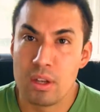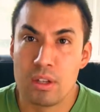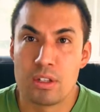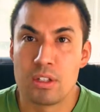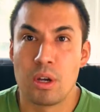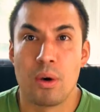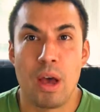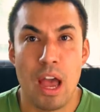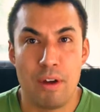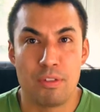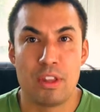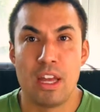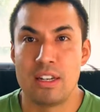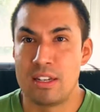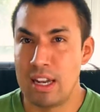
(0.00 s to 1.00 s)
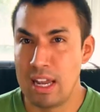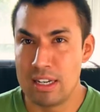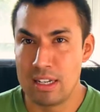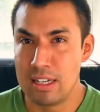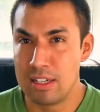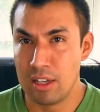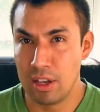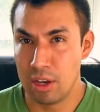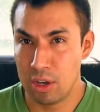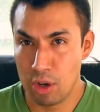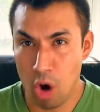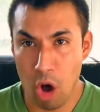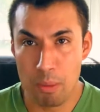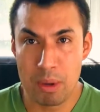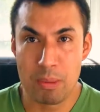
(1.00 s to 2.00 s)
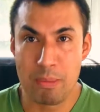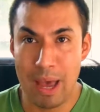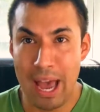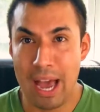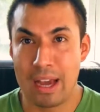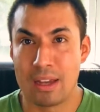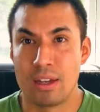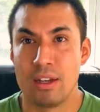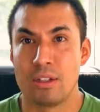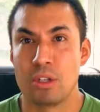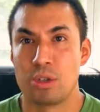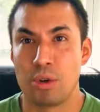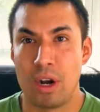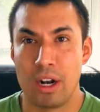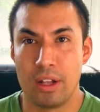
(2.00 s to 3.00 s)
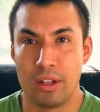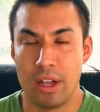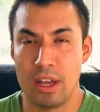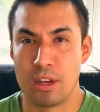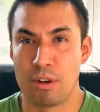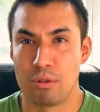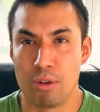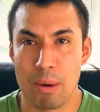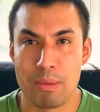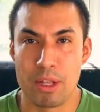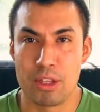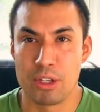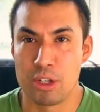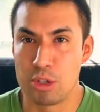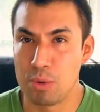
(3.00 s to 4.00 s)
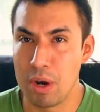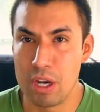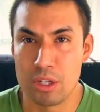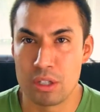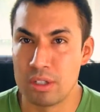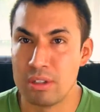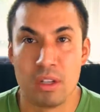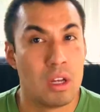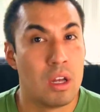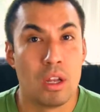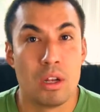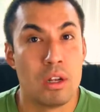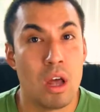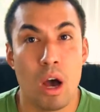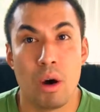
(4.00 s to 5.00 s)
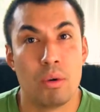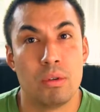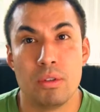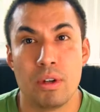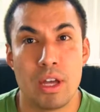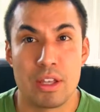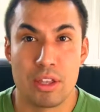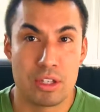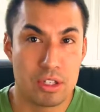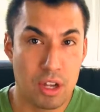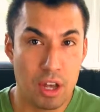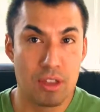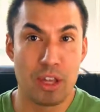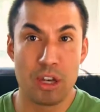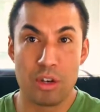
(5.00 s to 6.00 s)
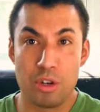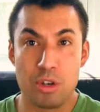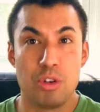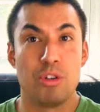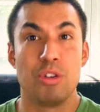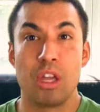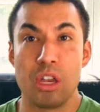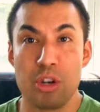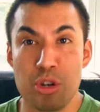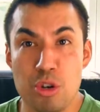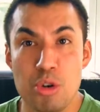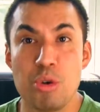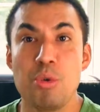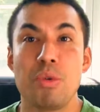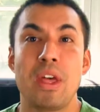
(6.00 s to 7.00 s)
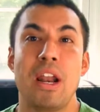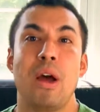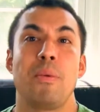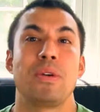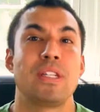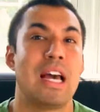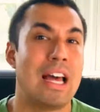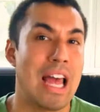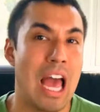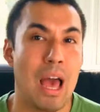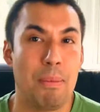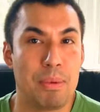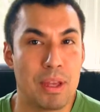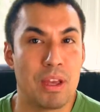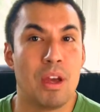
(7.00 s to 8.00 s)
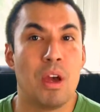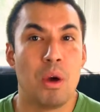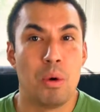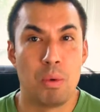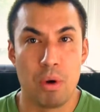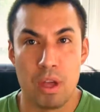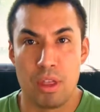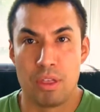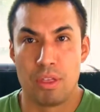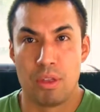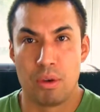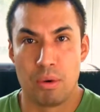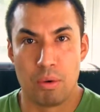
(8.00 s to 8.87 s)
So after that, did AT&T like call me back to try to like remedy the situation? No. Like they knew that I was not happy with